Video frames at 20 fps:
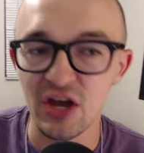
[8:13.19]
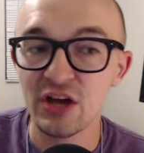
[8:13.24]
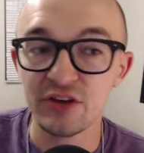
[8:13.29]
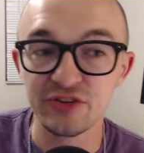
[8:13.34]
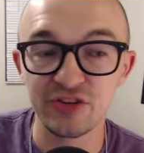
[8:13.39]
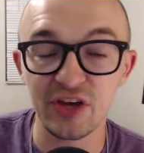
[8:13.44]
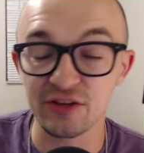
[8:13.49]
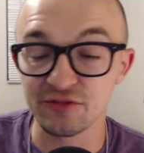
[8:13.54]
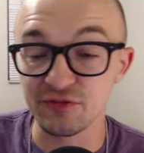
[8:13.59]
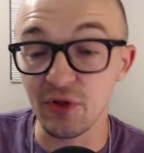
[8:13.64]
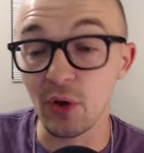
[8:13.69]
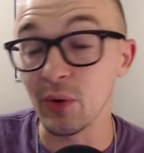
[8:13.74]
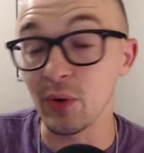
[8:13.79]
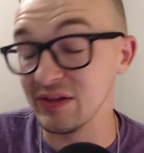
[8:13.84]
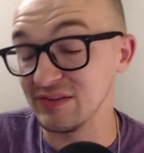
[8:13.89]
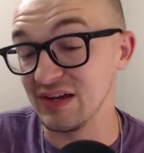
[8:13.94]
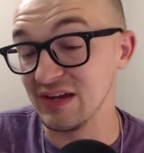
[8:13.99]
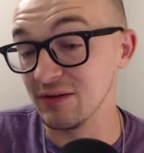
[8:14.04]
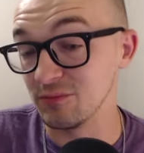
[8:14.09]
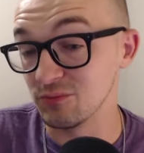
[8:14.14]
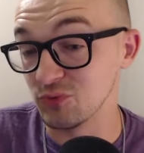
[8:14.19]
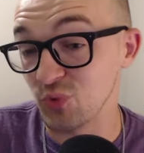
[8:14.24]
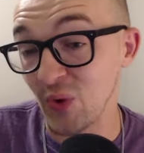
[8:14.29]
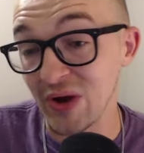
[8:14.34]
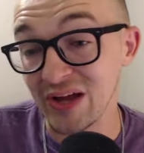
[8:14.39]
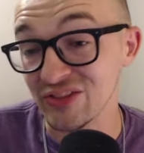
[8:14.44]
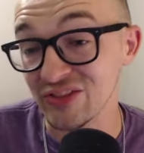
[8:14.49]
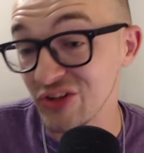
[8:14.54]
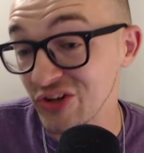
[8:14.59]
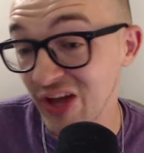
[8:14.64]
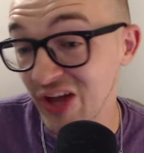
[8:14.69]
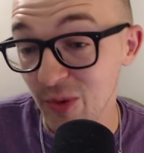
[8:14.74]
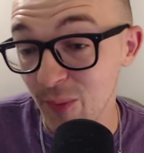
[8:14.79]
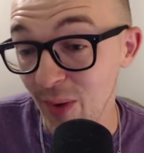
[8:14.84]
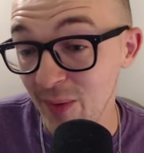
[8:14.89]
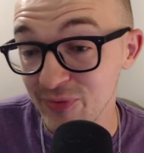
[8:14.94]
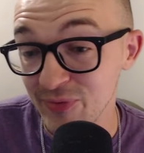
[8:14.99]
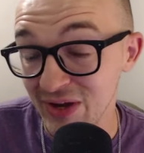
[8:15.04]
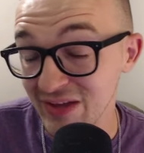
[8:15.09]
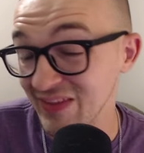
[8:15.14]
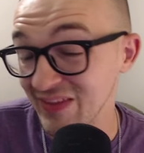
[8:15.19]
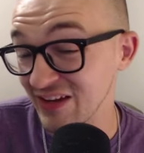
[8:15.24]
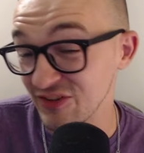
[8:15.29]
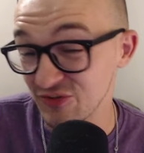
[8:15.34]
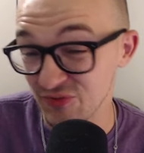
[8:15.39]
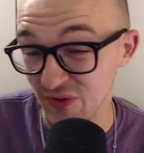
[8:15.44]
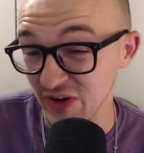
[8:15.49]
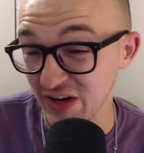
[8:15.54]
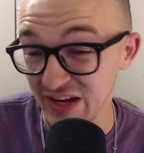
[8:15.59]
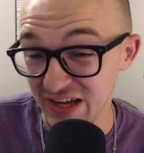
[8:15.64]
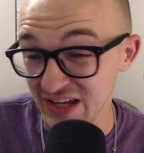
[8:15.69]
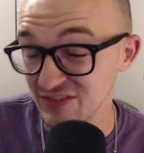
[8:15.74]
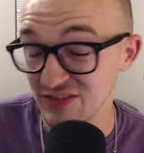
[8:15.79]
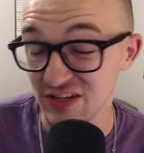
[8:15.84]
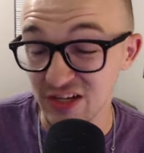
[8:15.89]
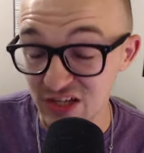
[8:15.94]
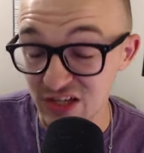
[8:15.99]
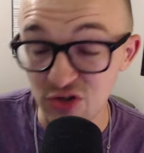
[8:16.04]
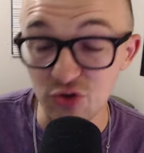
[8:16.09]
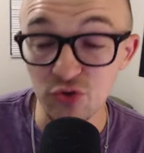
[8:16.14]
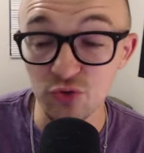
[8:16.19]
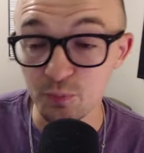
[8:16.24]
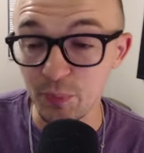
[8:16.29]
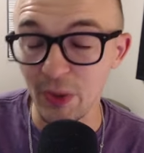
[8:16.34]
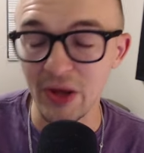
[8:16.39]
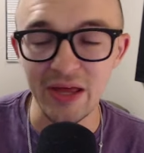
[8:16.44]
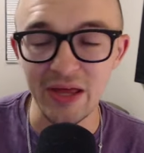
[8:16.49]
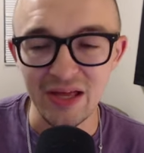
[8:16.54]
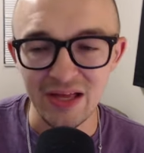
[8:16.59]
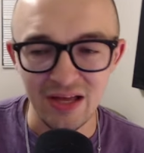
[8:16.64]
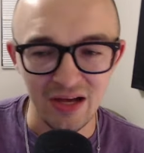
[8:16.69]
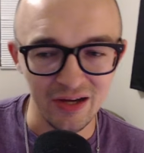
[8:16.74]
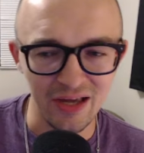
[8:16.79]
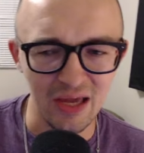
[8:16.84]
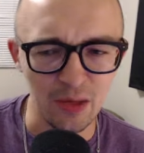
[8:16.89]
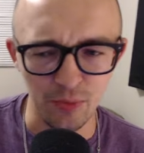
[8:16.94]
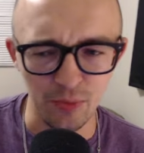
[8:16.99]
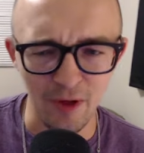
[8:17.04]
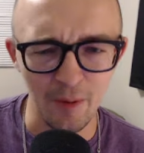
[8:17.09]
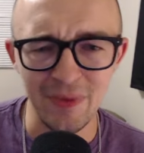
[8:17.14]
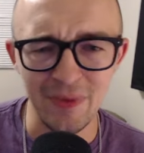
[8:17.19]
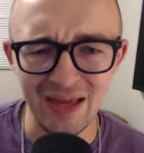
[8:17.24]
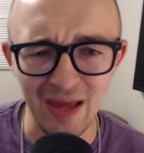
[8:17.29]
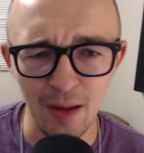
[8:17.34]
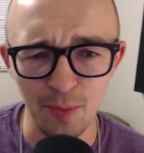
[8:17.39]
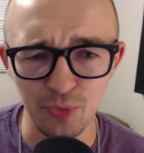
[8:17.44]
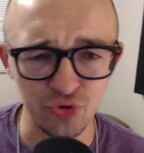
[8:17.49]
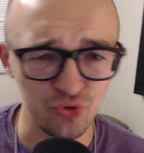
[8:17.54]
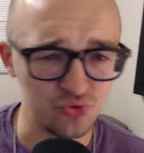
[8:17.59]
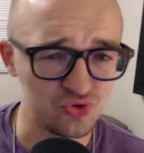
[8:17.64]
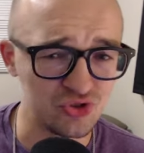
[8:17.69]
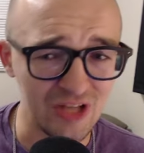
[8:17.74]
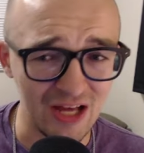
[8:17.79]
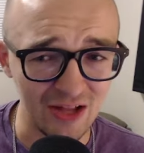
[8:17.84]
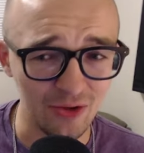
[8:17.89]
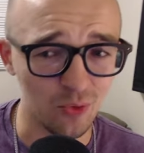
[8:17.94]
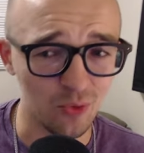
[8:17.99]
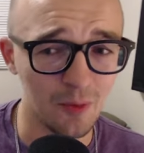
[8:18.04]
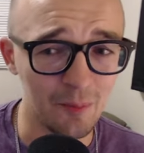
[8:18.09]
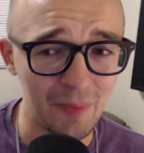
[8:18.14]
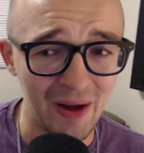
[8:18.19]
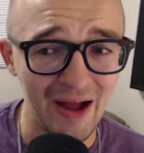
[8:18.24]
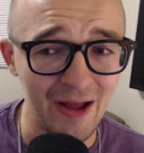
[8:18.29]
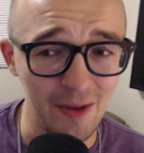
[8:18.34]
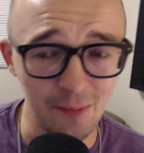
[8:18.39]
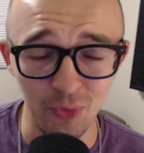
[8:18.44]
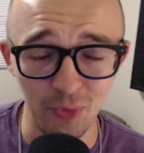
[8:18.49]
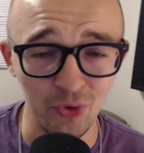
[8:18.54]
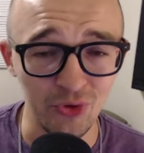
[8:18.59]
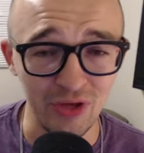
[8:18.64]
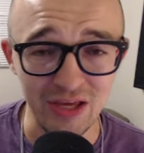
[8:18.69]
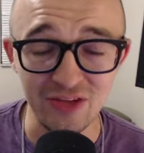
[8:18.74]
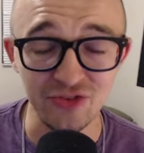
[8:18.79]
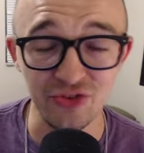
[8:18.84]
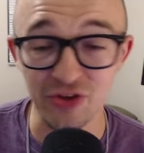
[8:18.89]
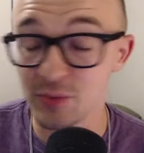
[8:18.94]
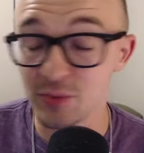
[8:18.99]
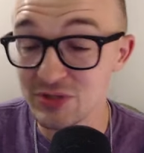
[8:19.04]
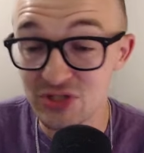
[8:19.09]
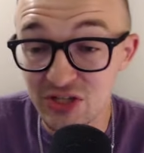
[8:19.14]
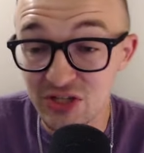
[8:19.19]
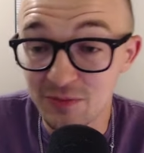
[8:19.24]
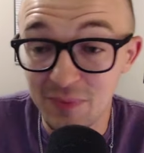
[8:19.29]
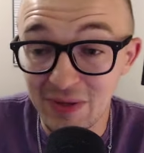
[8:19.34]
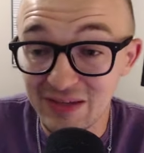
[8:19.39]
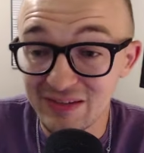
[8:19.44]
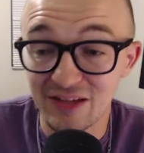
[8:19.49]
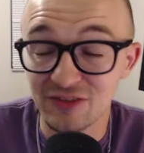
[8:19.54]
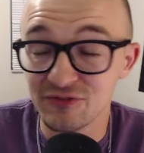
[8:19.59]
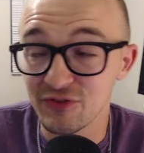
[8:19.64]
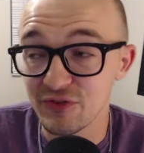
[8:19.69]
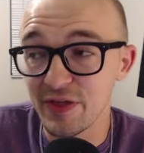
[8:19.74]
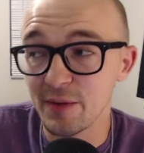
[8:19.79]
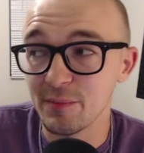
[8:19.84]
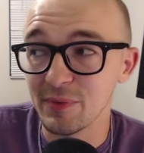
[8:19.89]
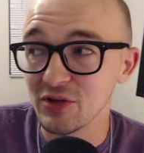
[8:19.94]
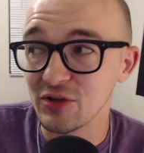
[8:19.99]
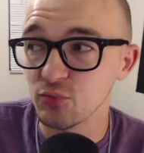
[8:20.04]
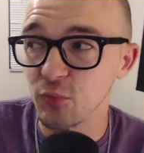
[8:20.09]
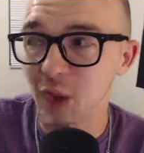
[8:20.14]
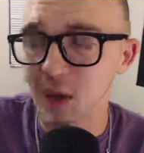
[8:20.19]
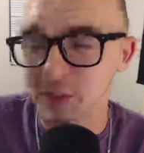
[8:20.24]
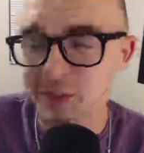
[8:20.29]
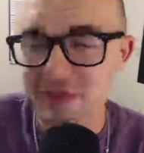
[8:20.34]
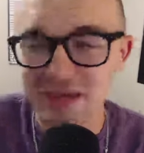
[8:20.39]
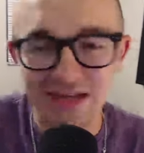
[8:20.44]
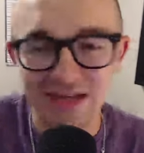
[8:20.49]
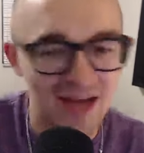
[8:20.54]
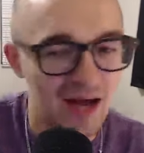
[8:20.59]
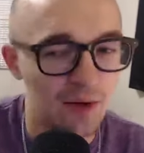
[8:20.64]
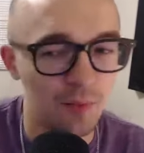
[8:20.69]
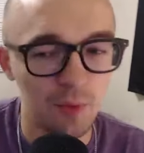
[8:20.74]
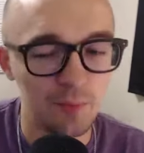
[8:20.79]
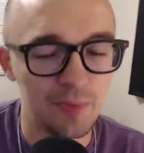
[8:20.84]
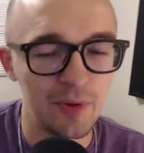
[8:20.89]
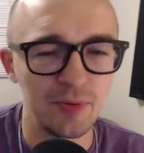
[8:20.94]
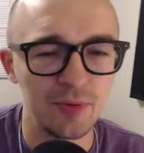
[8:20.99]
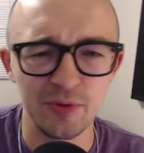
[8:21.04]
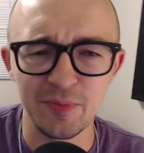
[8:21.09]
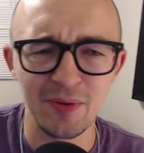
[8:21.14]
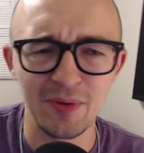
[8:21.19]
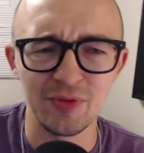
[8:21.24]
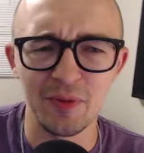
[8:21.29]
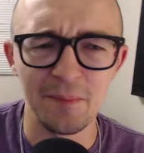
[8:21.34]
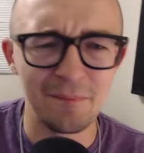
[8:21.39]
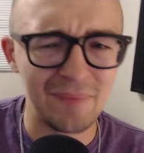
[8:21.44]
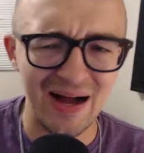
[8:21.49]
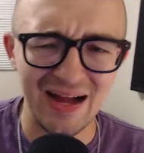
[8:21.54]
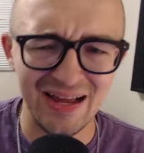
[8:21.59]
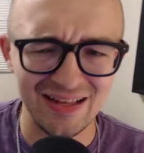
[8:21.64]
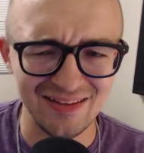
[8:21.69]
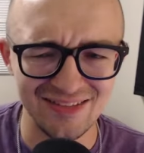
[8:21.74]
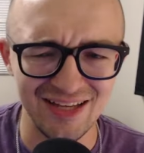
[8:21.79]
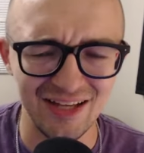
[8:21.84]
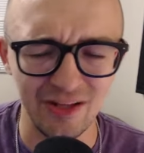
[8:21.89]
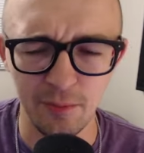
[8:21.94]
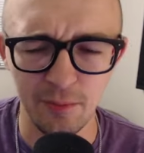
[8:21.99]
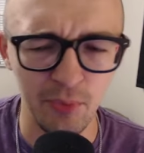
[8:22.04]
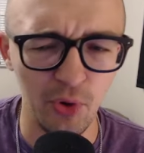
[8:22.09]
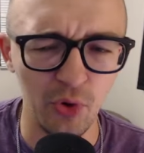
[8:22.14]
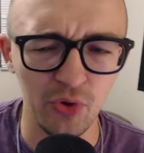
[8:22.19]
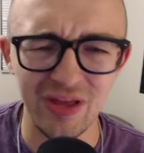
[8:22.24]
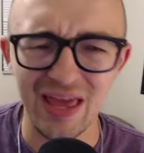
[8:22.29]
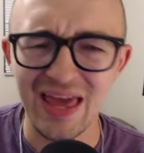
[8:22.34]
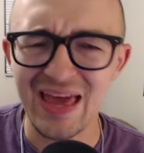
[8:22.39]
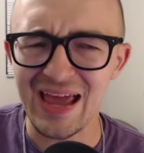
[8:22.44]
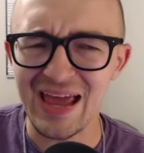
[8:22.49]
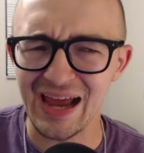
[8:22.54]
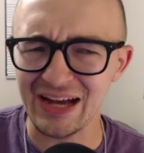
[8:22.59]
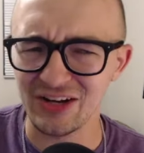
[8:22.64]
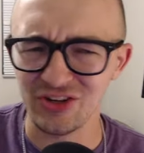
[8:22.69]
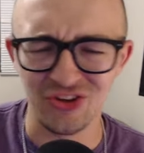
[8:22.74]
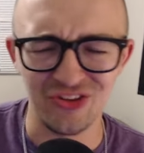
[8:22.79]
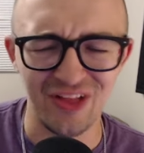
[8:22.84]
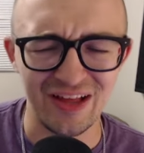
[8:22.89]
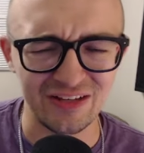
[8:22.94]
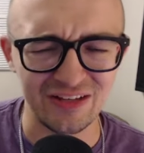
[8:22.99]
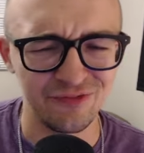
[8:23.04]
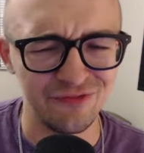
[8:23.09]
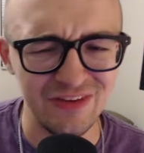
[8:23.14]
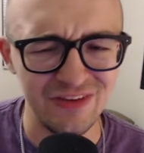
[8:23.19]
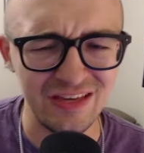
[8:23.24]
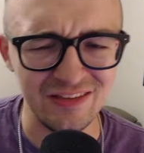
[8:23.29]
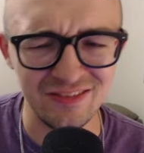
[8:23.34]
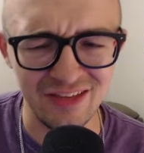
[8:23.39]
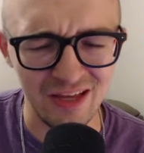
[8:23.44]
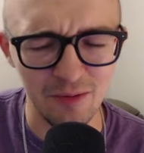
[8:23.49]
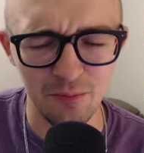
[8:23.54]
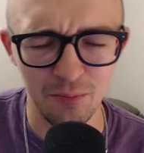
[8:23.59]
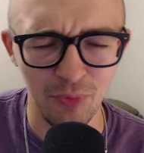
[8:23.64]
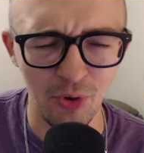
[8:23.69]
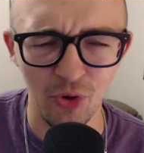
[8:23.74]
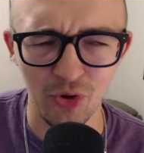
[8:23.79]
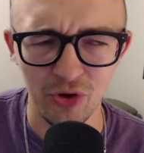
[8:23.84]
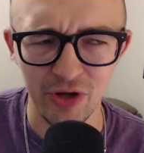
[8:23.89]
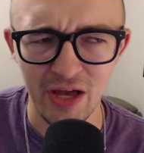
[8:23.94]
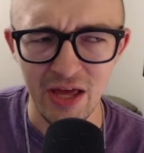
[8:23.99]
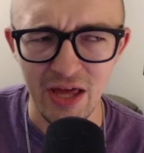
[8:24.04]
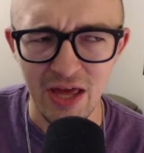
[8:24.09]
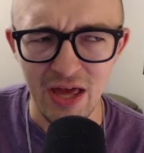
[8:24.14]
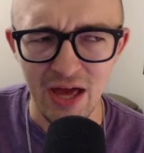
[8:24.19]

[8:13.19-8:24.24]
CSFloat is a great looking website that is very easy to use, but again, without being able to sell or buy in bulk easily, which doesn't make sense for them because why would they not want people to be able to buy and sell in bulk and collect fees in bulk?